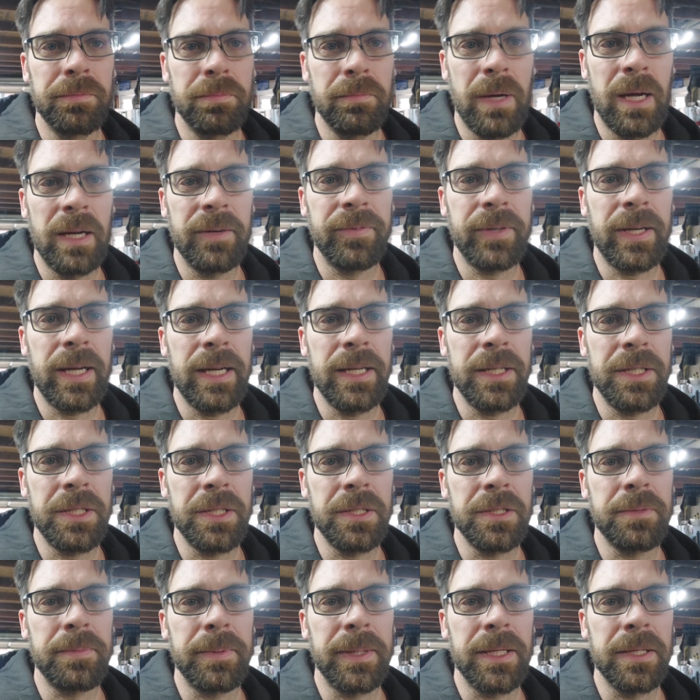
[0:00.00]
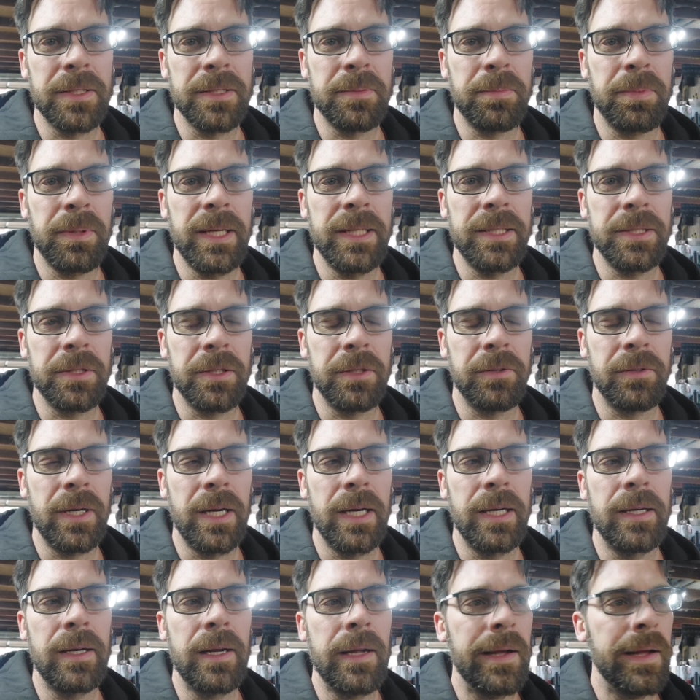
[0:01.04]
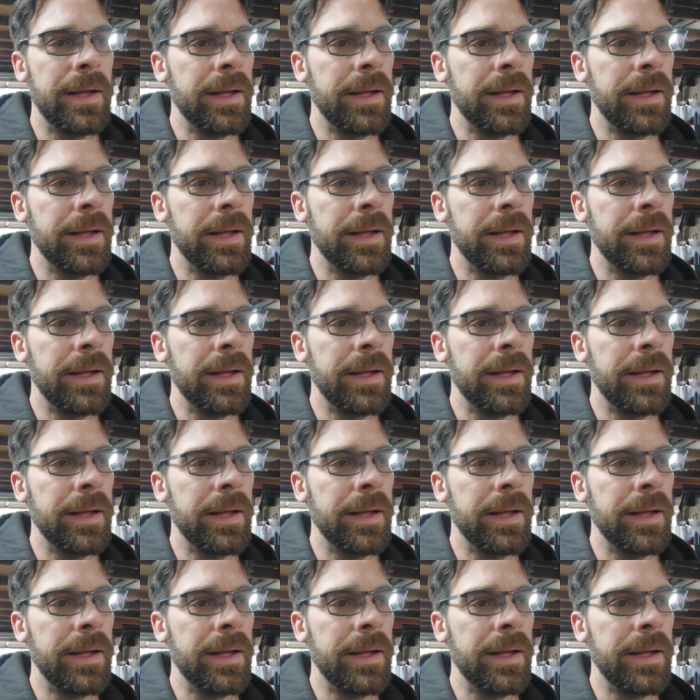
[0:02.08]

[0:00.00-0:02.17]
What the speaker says: modifications because the plates aren't right,